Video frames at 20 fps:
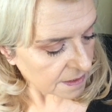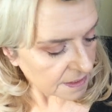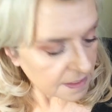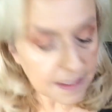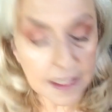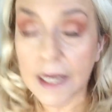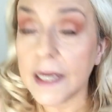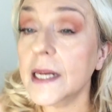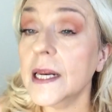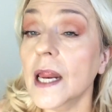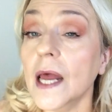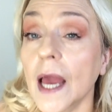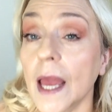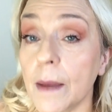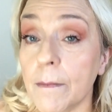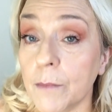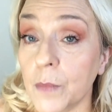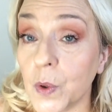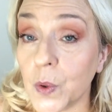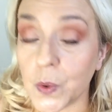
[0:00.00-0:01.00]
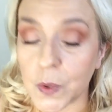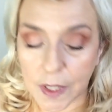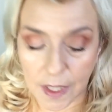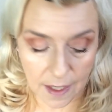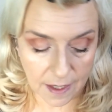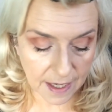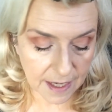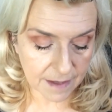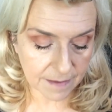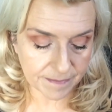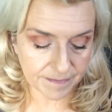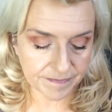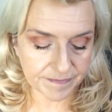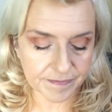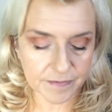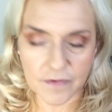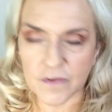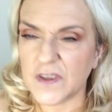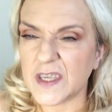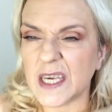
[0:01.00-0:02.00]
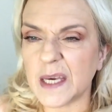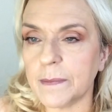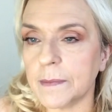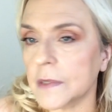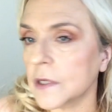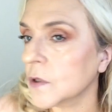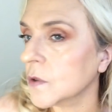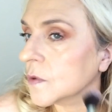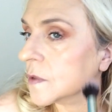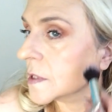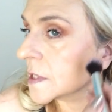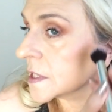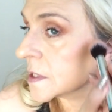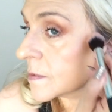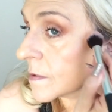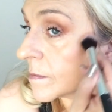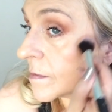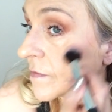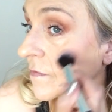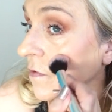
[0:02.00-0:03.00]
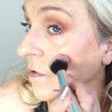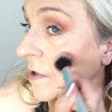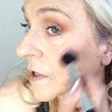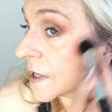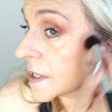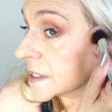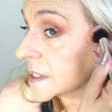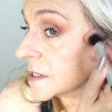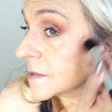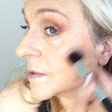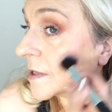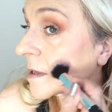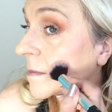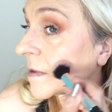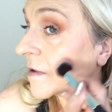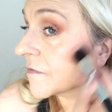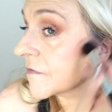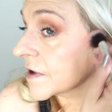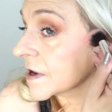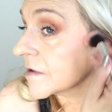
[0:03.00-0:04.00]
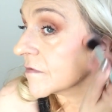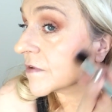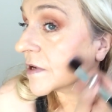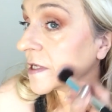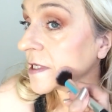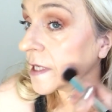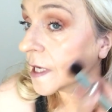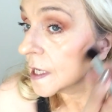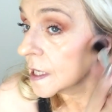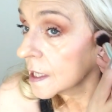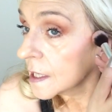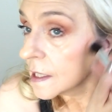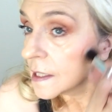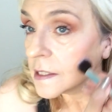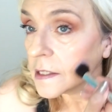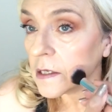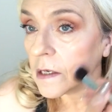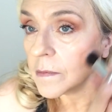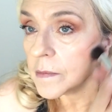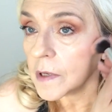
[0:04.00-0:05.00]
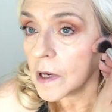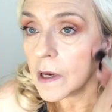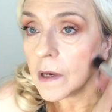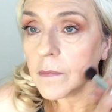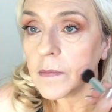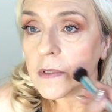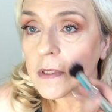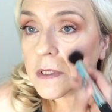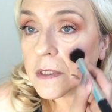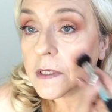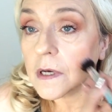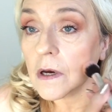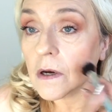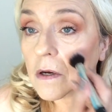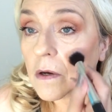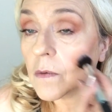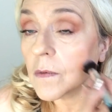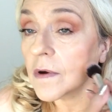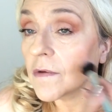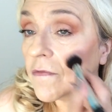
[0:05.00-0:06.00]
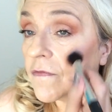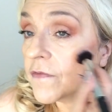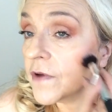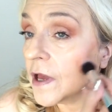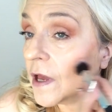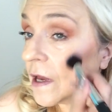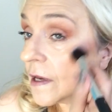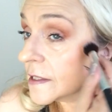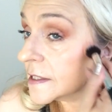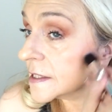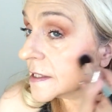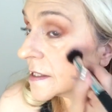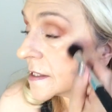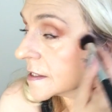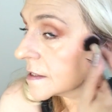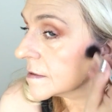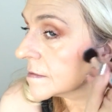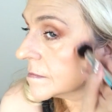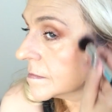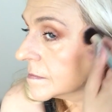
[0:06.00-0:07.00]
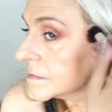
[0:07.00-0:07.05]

Sunlight Mood Light. You've seen me use this one before, guys. It's one of my favourites. So I'm going with the darker one first.